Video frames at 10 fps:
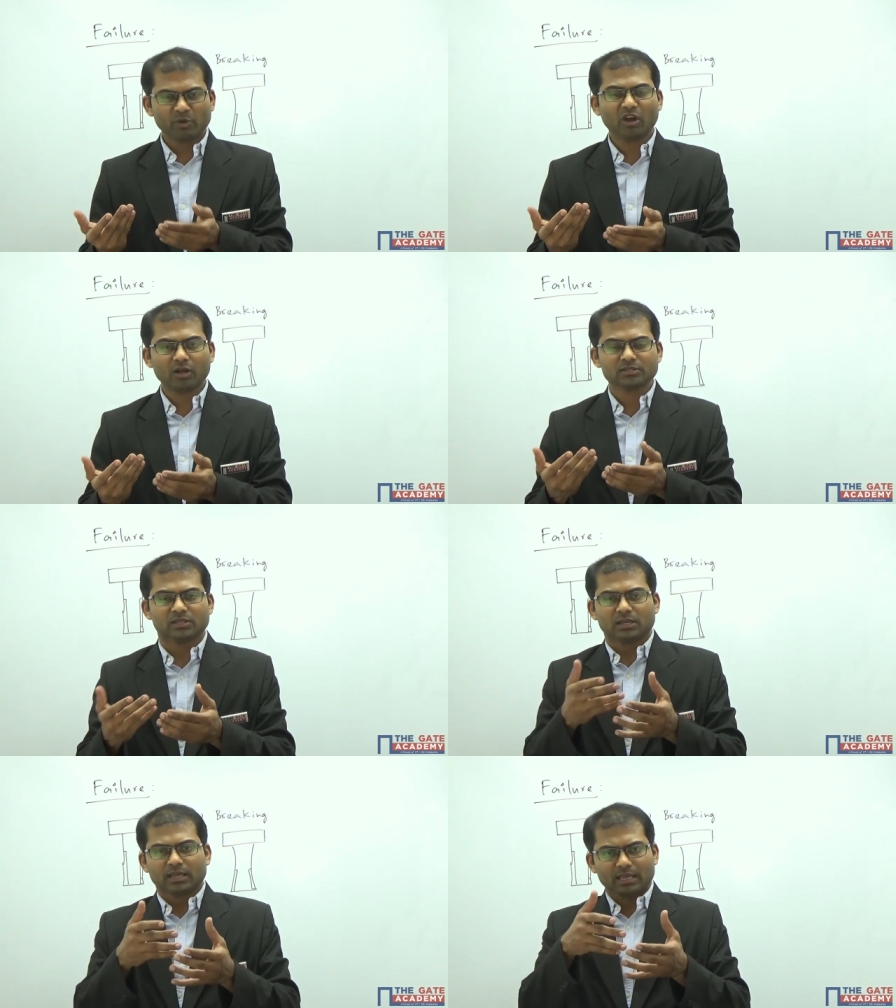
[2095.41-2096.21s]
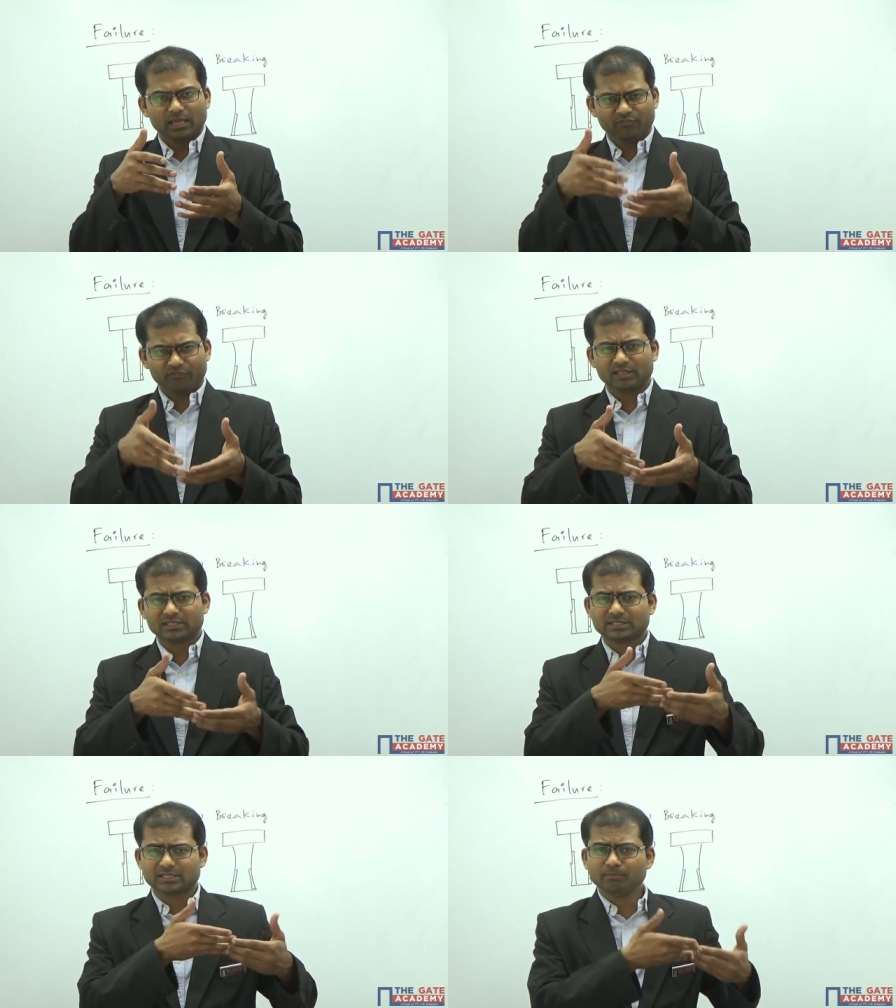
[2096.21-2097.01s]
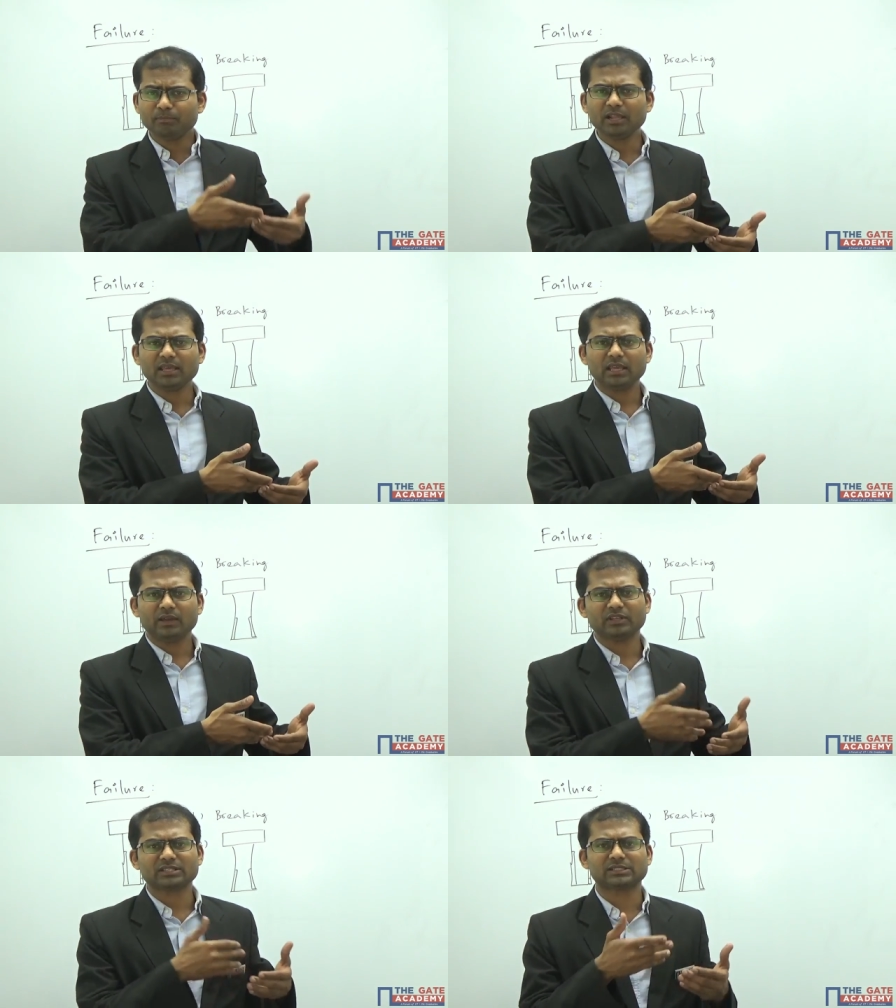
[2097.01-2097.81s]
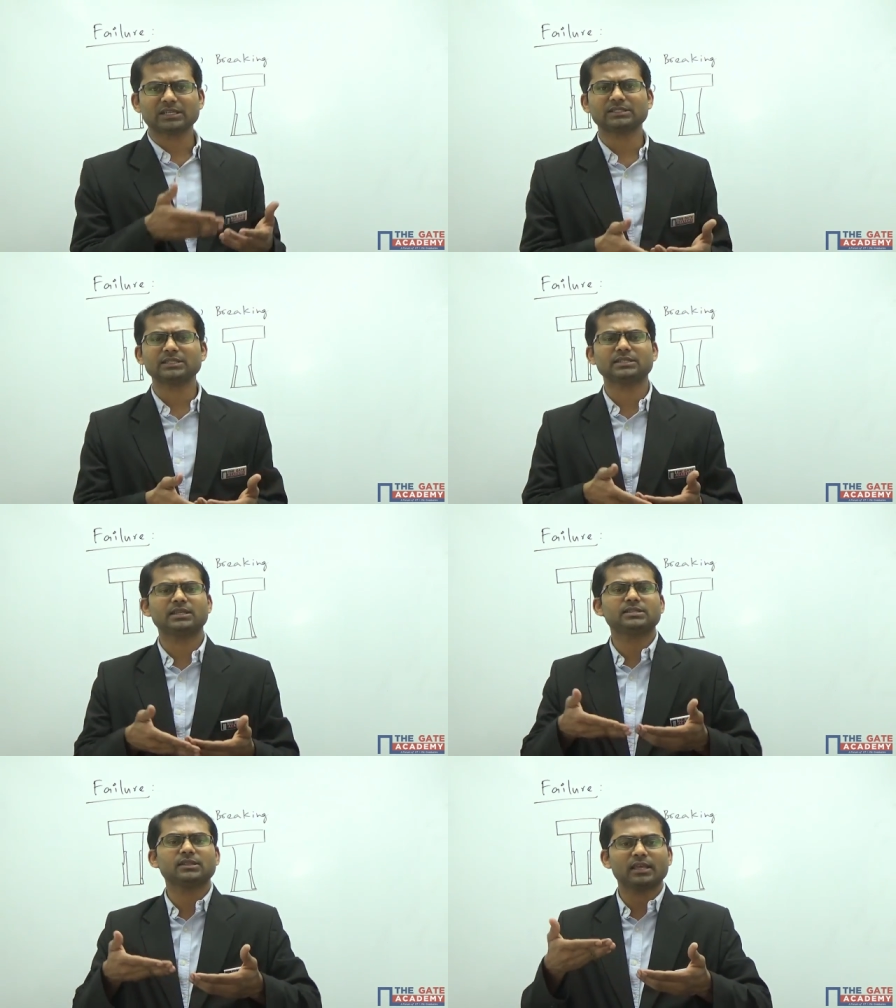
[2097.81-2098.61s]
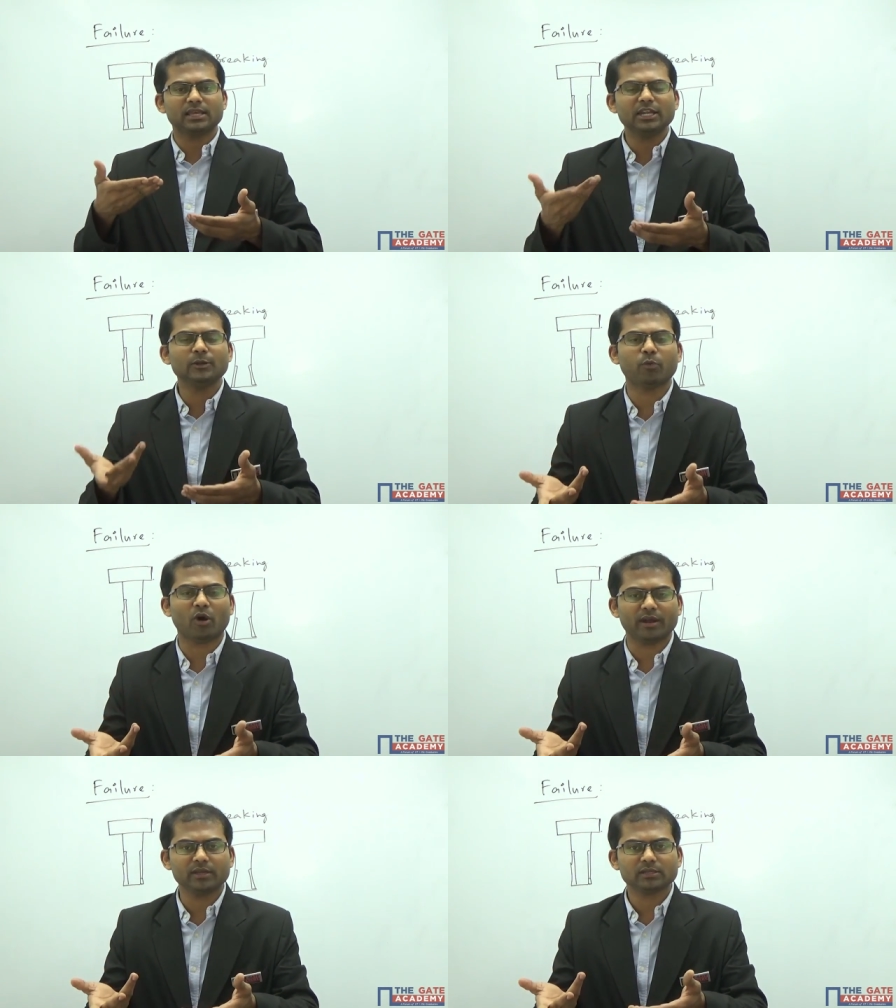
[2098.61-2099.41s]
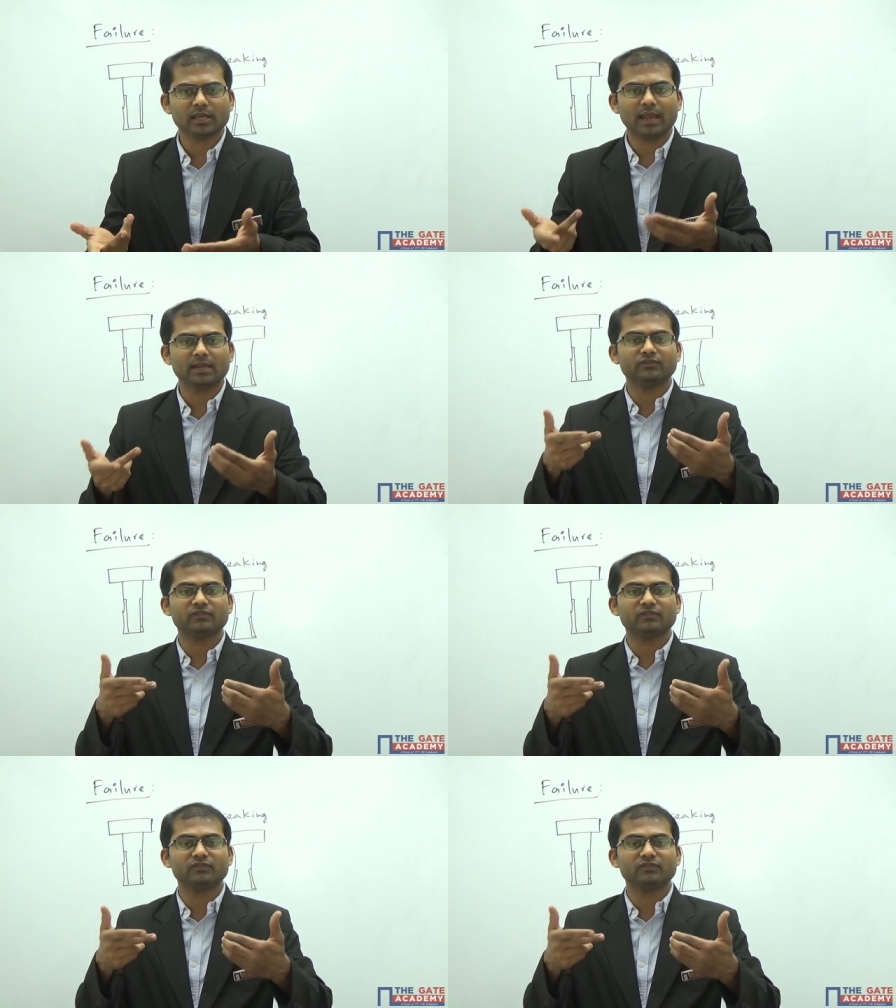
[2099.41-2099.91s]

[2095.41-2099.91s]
Because if the stress is reaching the yield point and